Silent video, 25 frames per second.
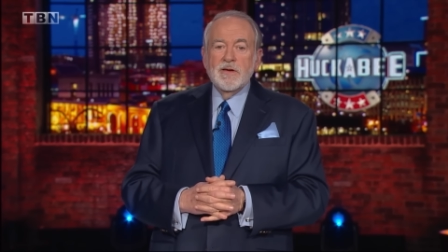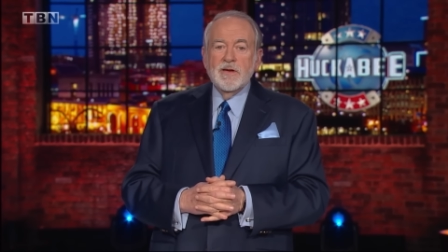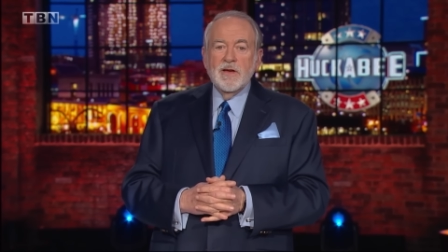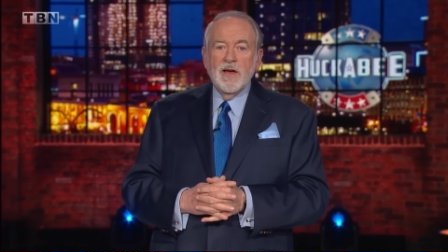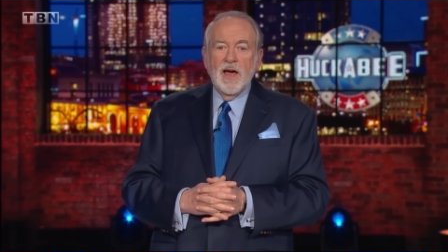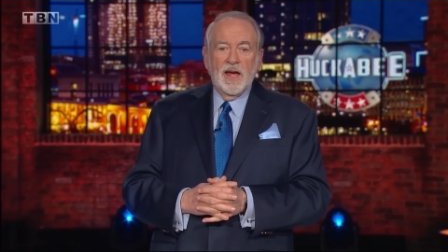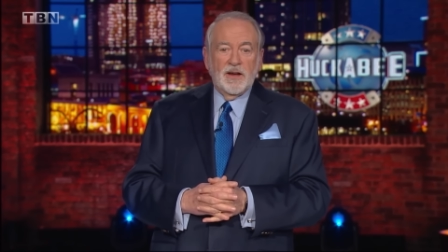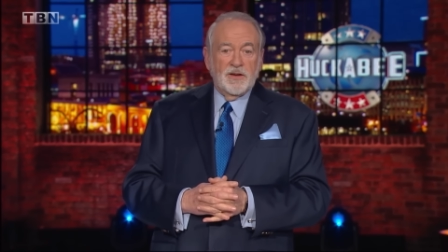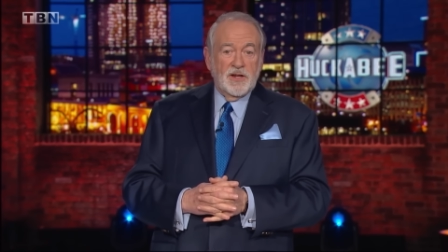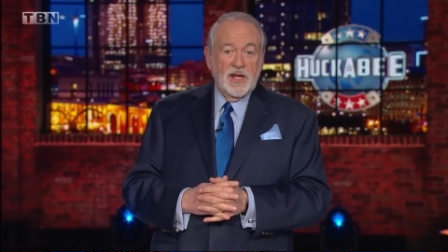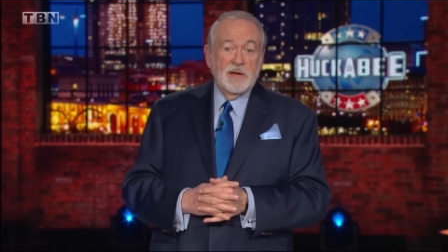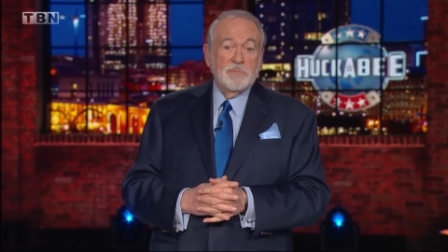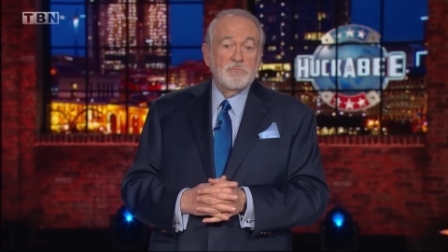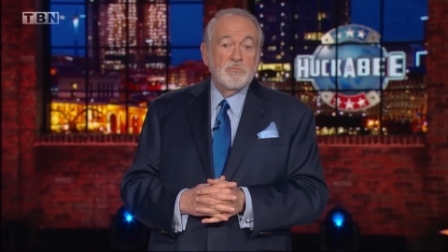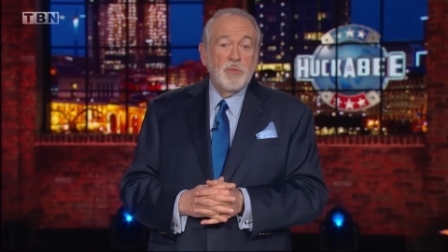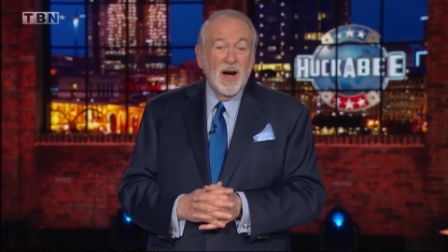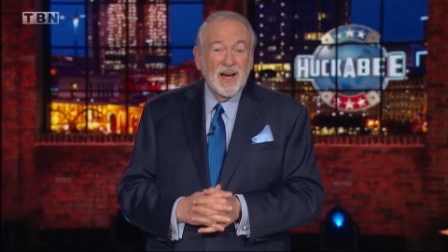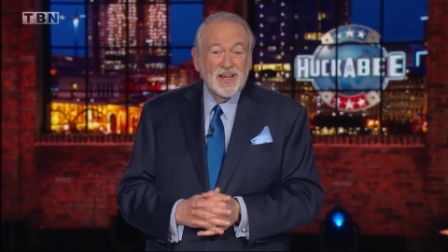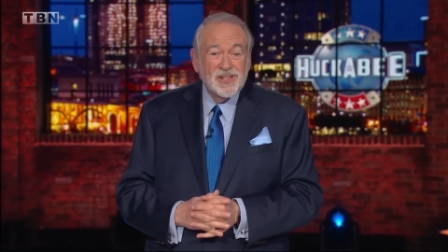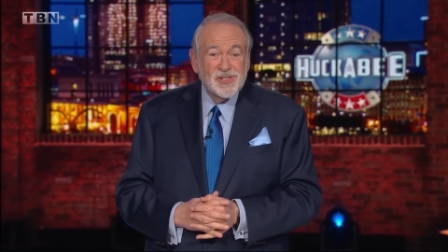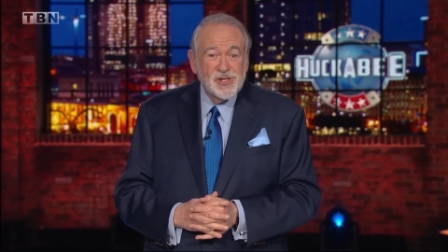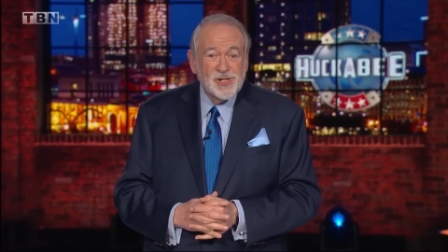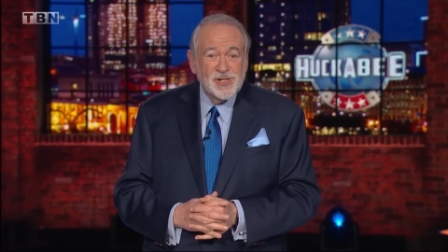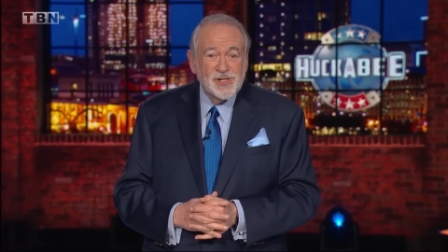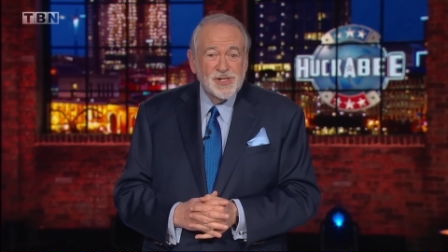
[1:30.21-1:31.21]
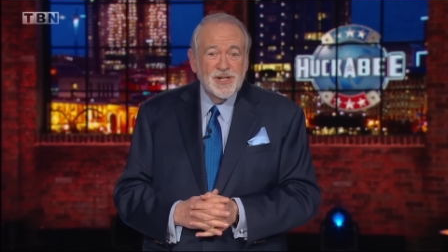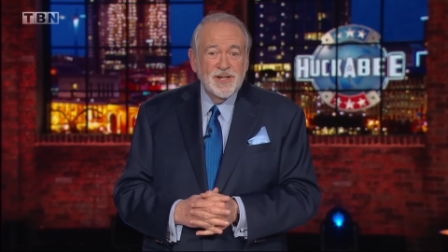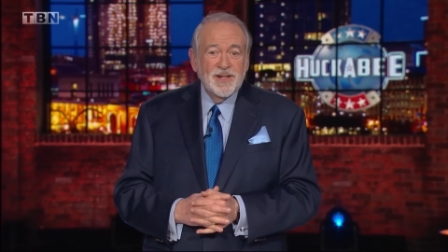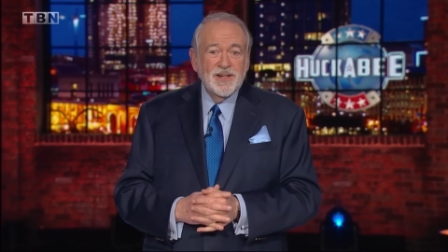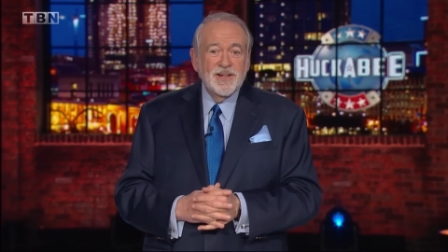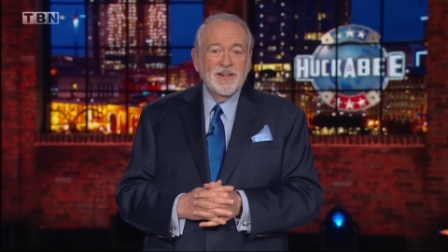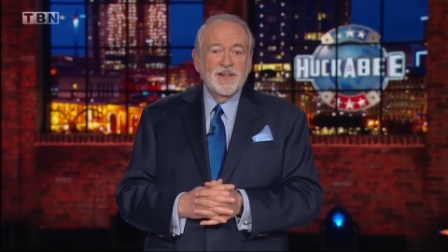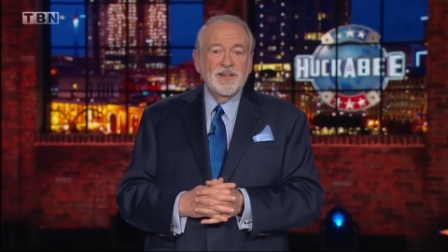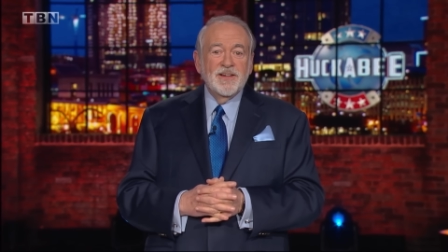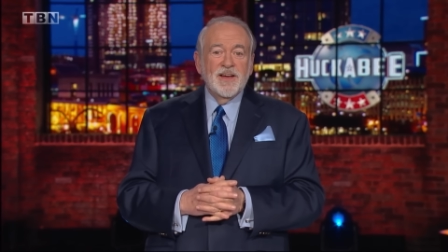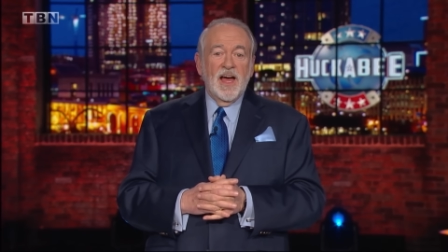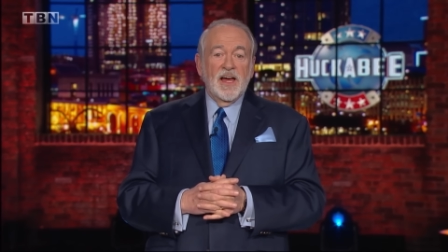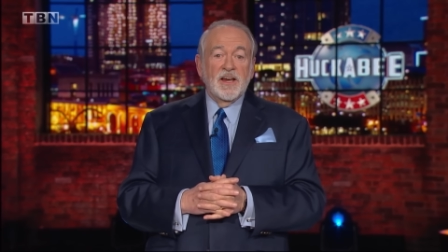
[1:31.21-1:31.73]
and he bussed
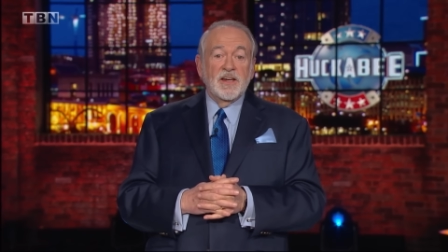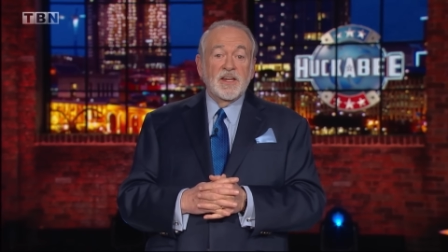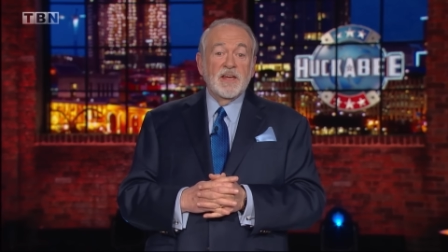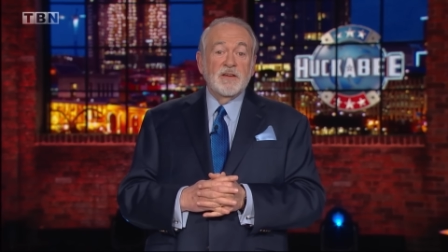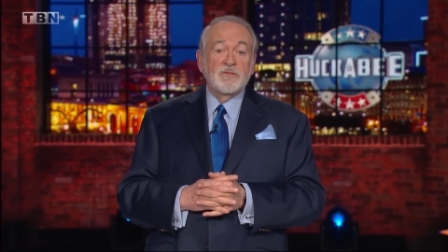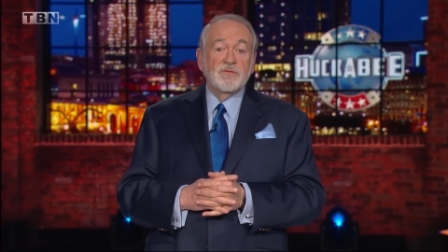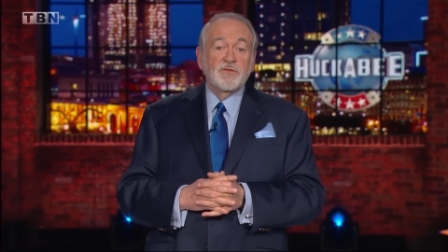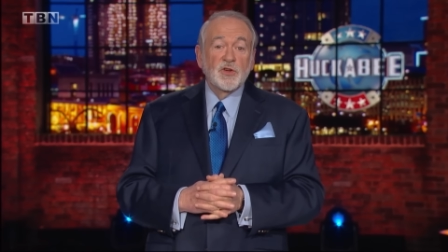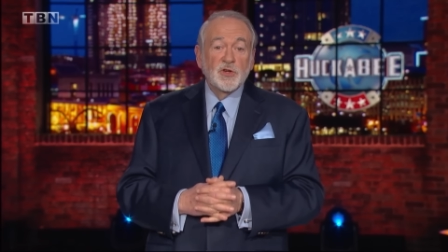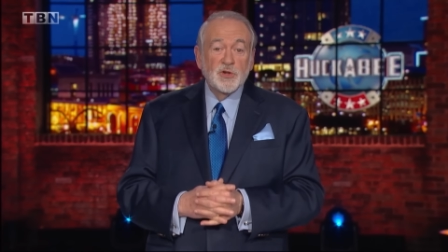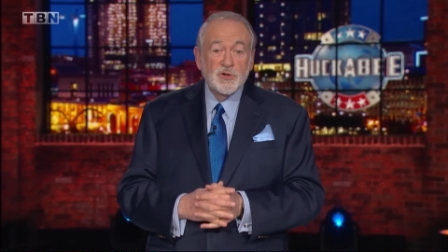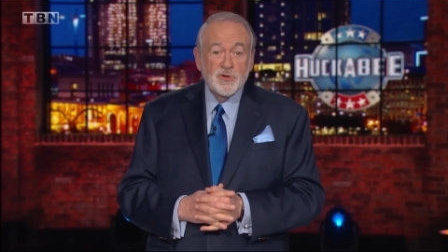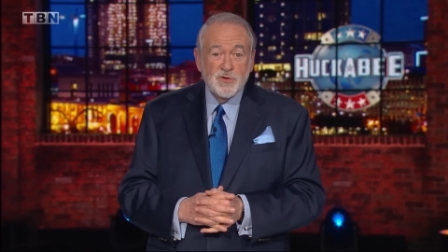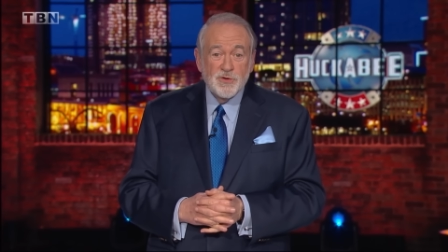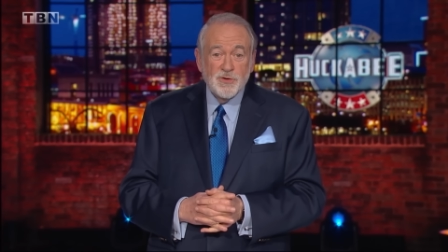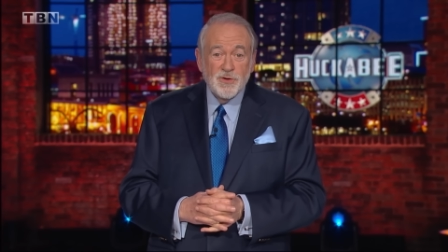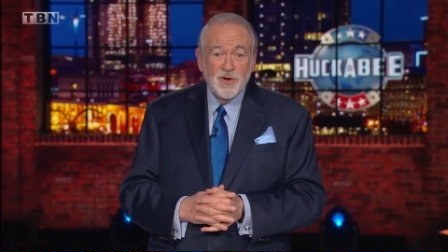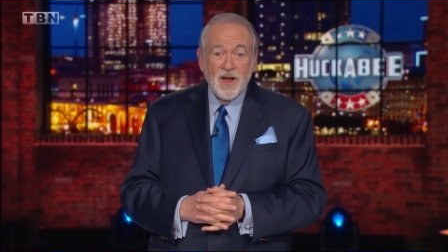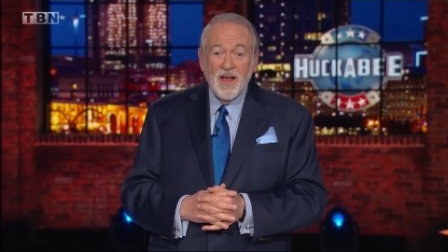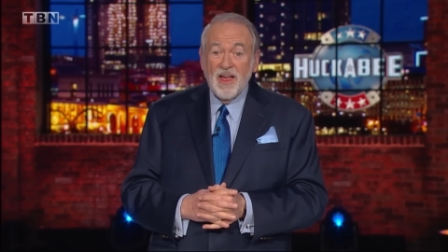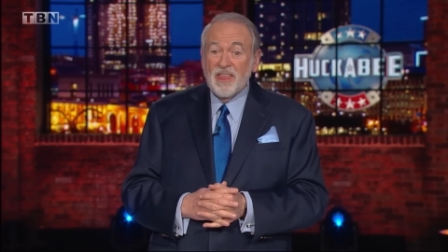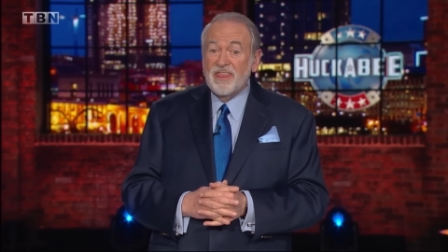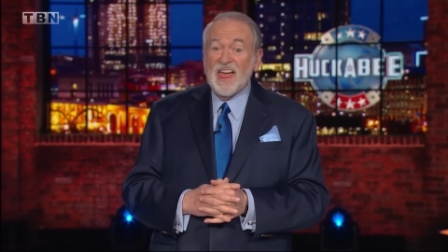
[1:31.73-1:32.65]
and he flew